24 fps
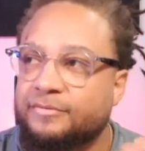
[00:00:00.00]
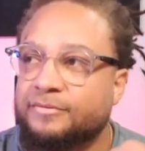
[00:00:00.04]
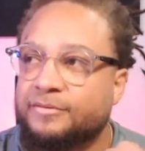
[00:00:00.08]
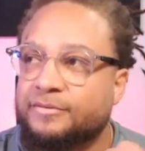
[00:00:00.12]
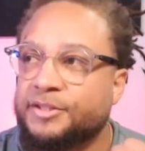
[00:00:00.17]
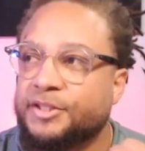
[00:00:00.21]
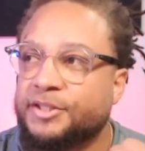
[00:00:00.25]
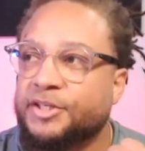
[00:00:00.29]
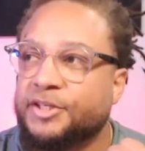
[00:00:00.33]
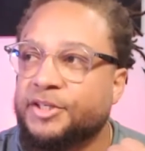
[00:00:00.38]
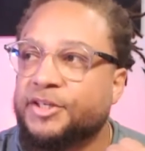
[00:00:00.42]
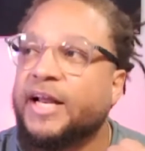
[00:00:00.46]

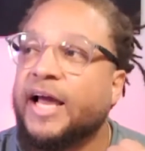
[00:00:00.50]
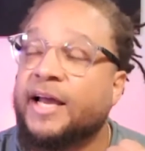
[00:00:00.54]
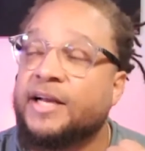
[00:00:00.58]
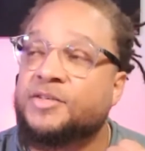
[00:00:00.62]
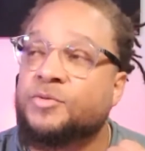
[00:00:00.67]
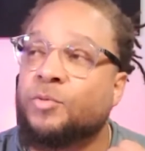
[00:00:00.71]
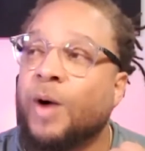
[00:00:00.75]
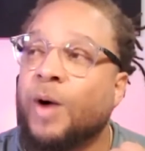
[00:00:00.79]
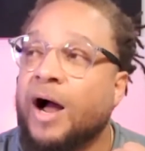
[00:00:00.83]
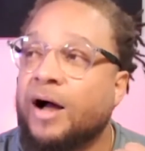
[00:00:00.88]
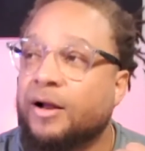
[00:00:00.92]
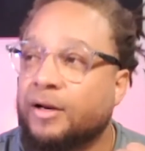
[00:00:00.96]
Your dad is
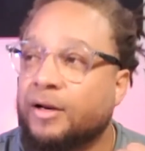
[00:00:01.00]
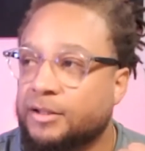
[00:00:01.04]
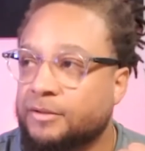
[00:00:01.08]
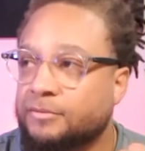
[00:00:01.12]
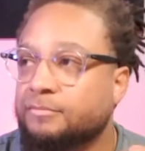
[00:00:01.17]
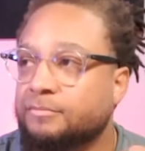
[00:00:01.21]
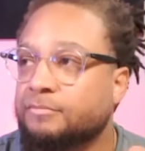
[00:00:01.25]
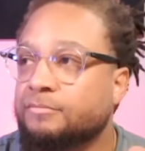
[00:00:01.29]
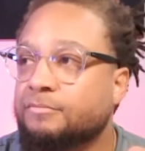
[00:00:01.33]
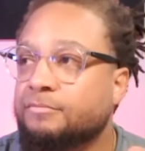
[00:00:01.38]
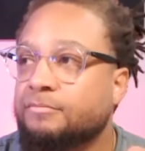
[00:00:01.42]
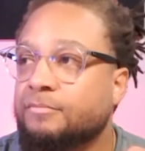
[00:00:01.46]
wilding."
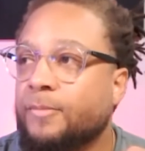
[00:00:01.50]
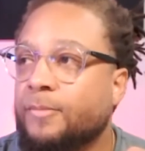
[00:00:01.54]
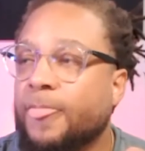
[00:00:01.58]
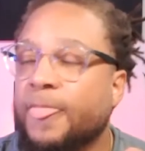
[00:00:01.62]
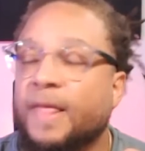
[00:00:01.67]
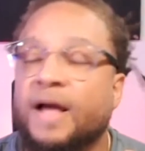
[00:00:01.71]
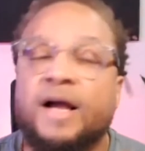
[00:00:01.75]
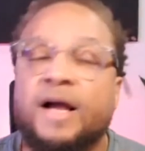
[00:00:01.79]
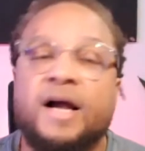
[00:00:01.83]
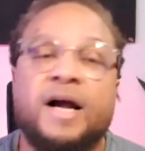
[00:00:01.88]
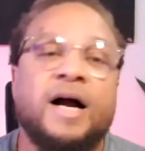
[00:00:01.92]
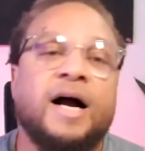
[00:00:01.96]

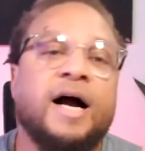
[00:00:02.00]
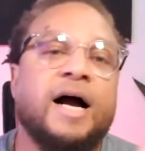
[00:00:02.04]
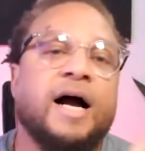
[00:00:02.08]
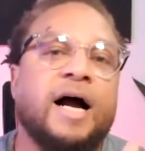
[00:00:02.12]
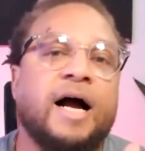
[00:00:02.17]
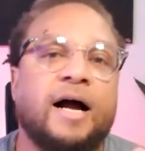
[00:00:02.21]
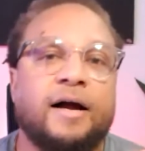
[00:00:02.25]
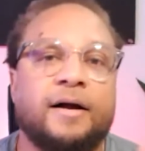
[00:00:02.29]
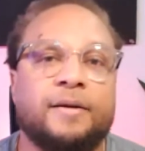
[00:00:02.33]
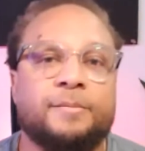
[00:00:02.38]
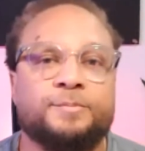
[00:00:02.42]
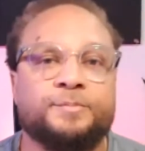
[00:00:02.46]

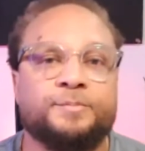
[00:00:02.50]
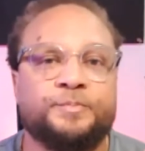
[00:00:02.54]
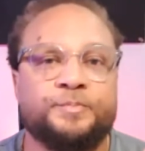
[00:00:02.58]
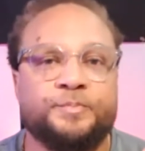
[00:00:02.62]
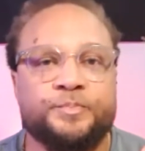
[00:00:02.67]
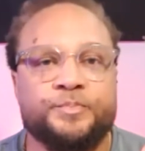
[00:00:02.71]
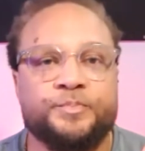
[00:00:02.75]
Um,